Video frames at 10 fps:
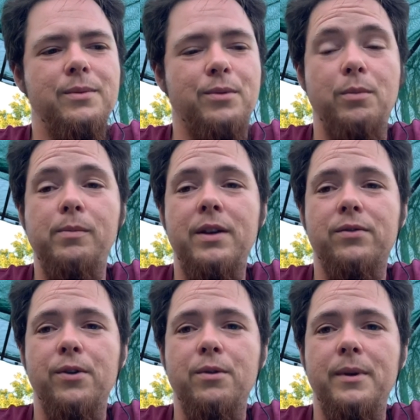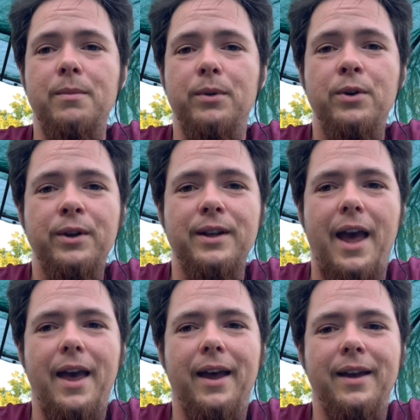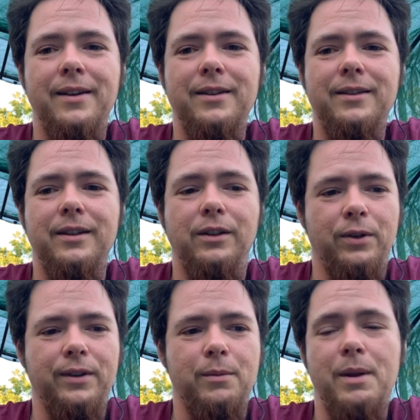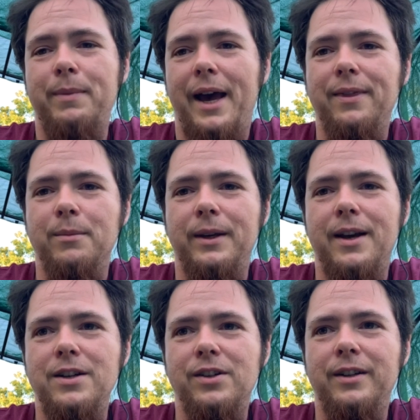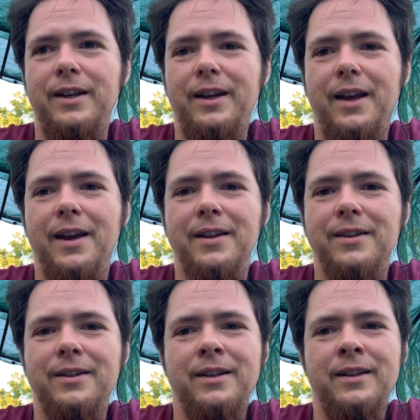Probably throw them in a book and look at them and pat them occasionally and